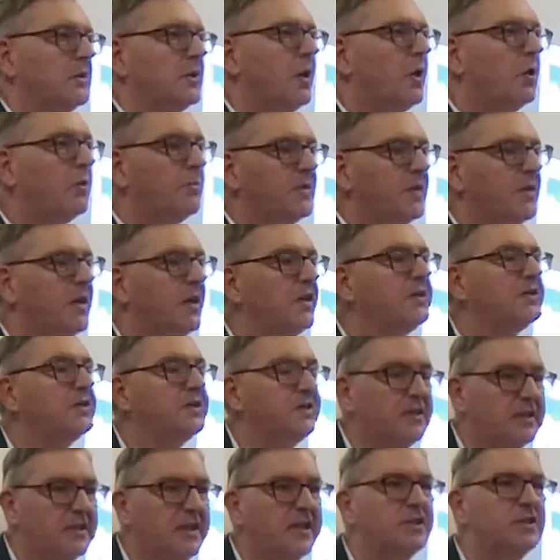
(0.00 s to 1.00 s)
Holman Hunt
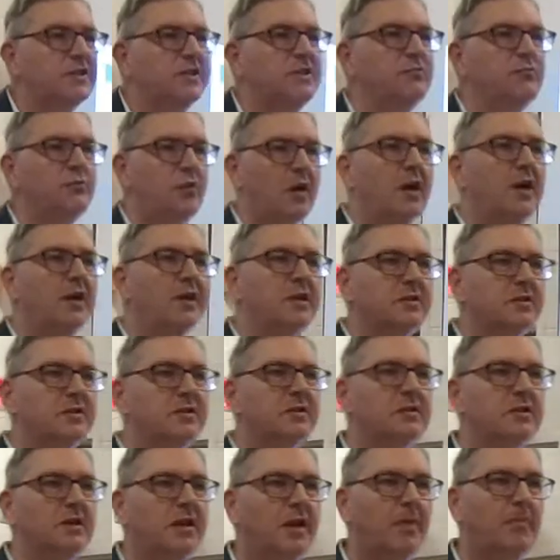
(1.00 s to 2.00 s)
did actually
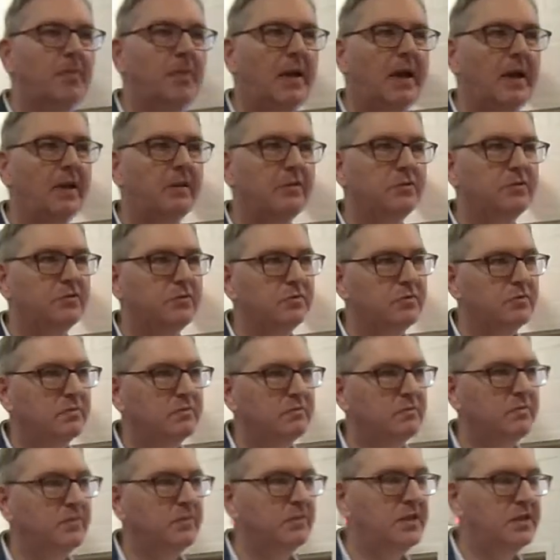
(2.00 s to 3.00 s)
write about
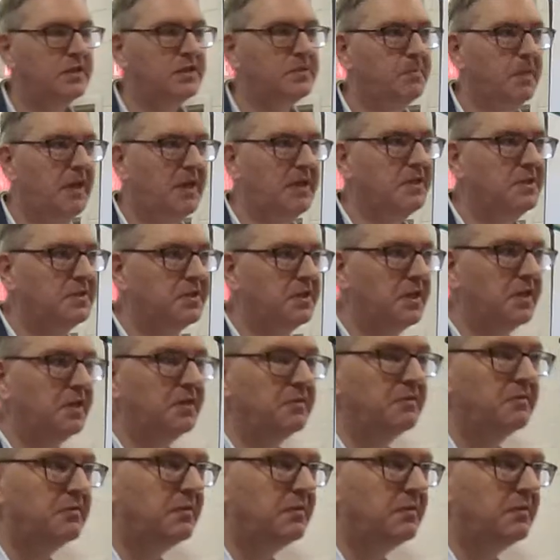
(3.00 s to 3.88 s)
this painting,